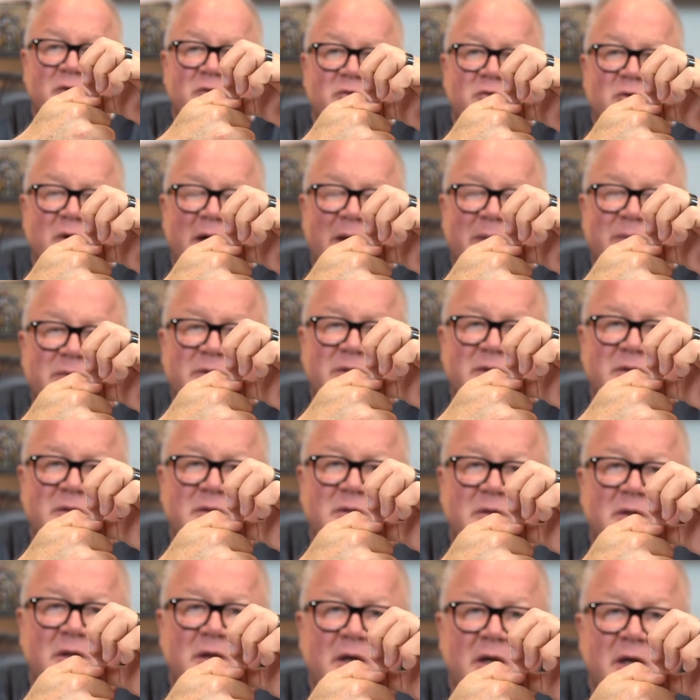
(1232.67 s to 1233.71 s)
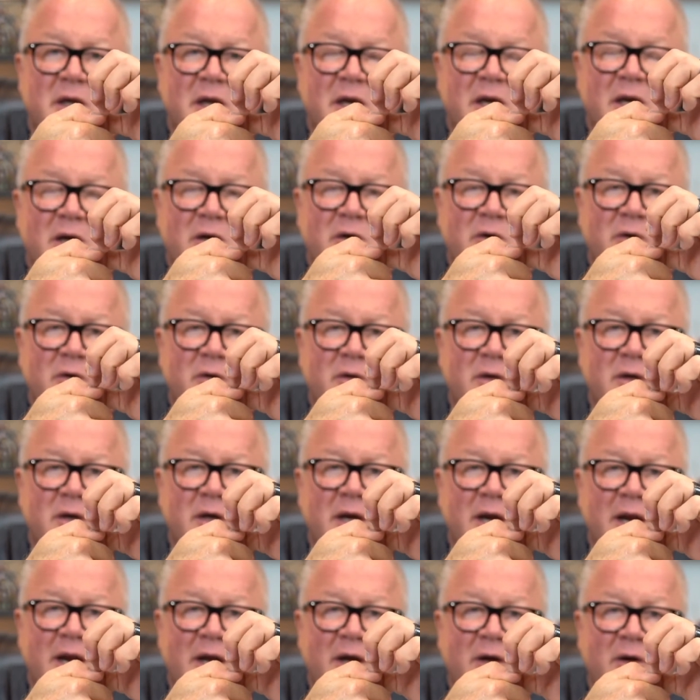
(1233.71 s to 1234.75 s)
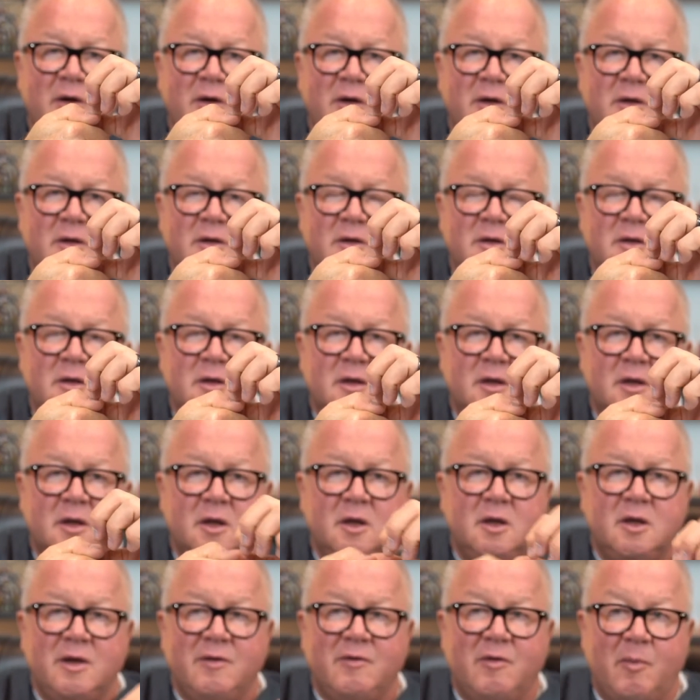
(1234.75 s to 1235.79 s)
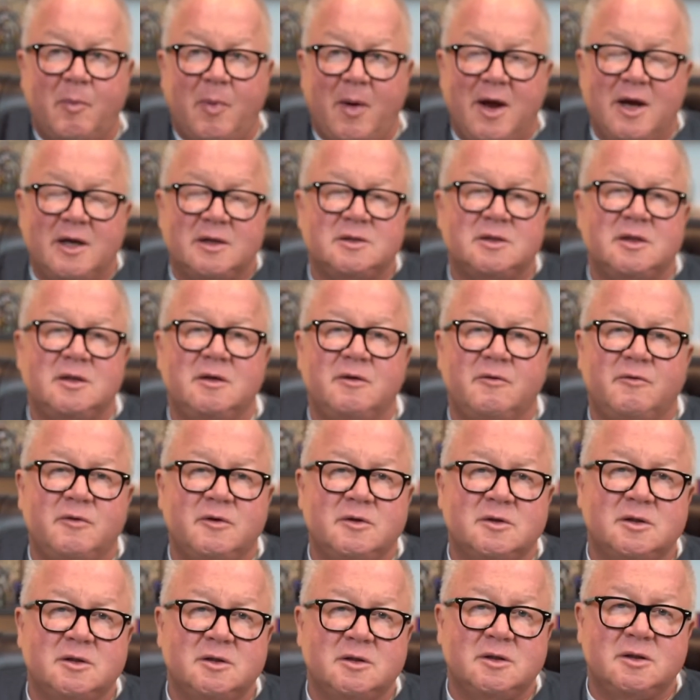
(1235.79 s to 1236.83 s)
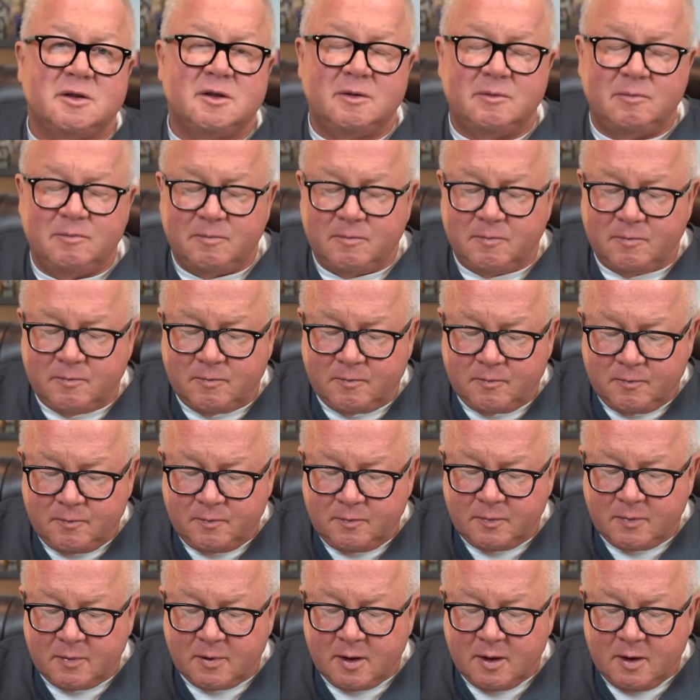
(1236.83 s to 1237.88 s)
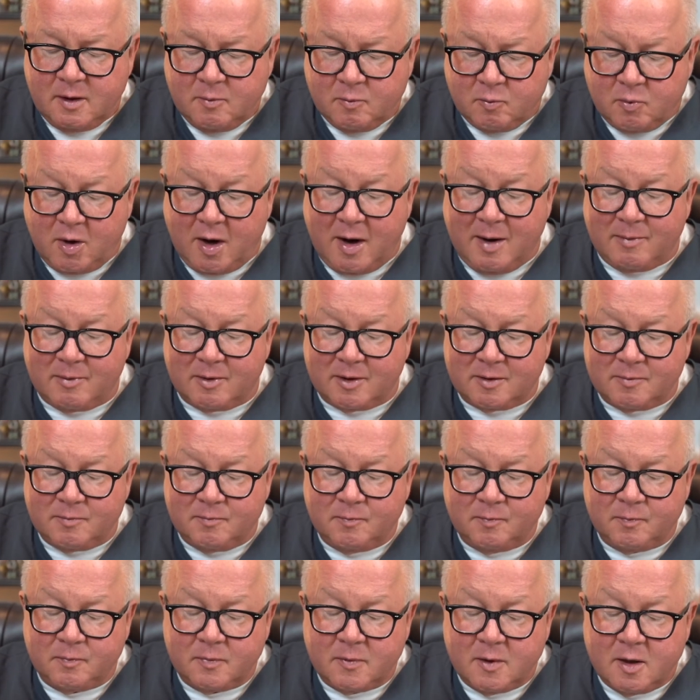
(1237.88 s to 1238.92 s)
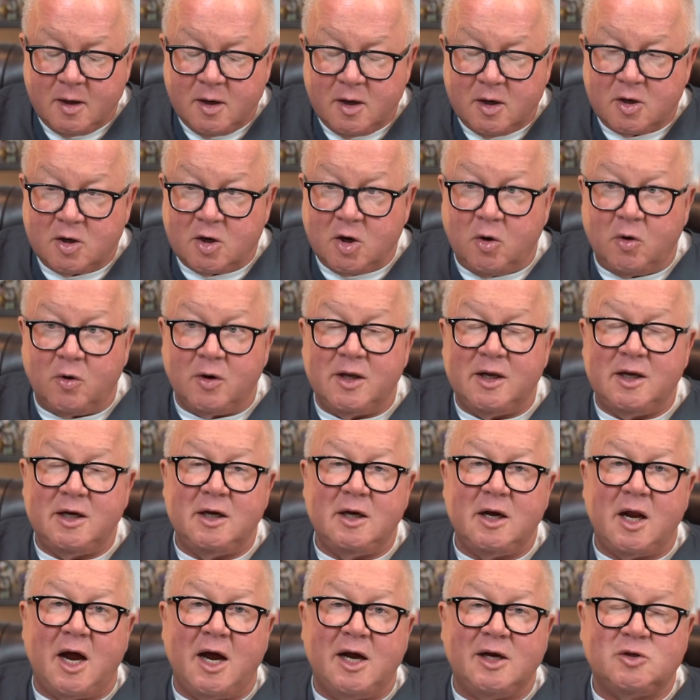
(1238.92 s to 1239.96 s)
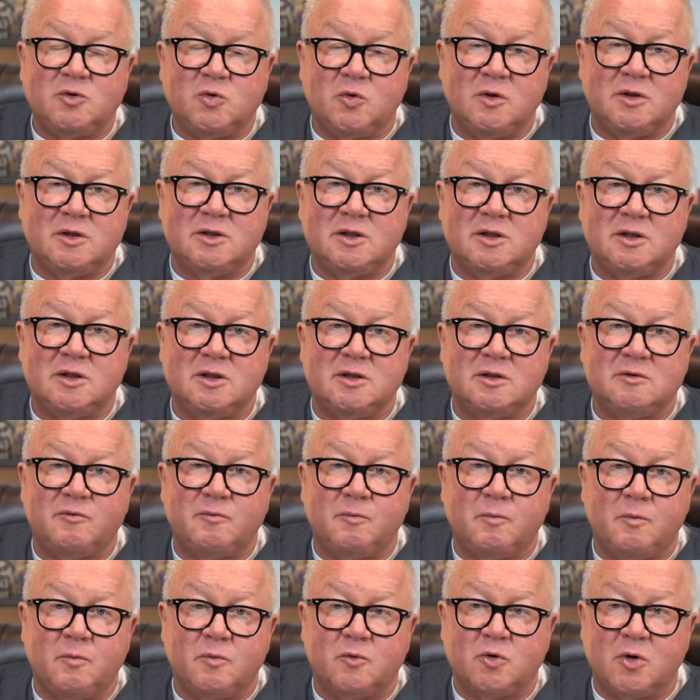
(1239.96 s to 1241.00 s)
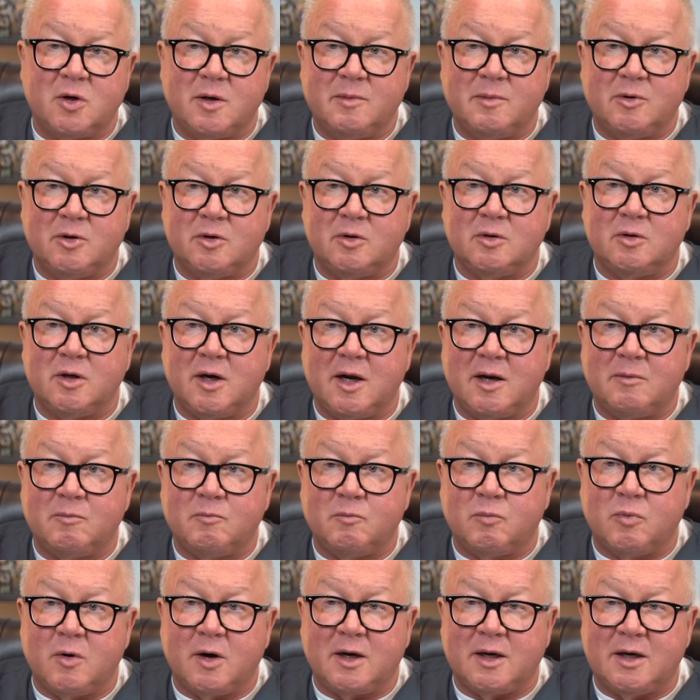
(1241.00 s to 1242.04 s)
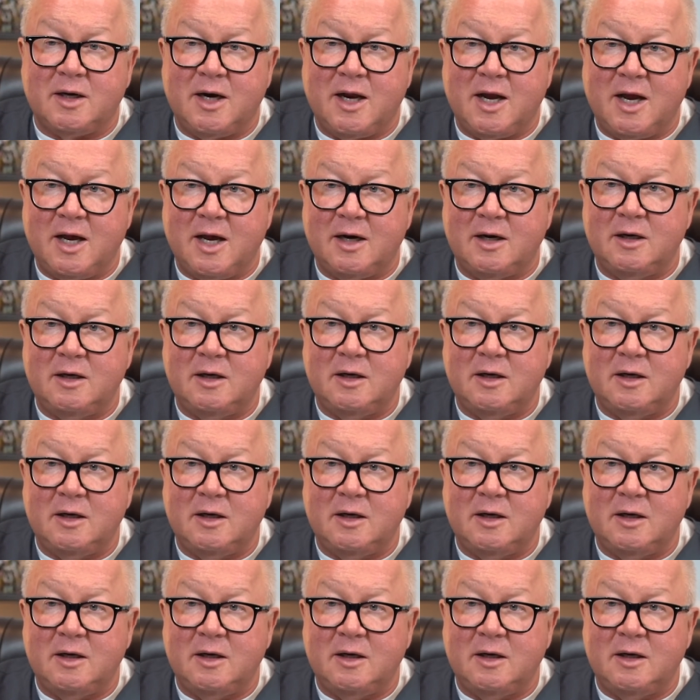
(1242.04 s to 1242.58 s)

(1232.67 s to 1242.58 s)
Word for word: drops in, in your nail, you have a biotin deficiency. Probably. Choline, eye twitches, trimmer like Brecken had,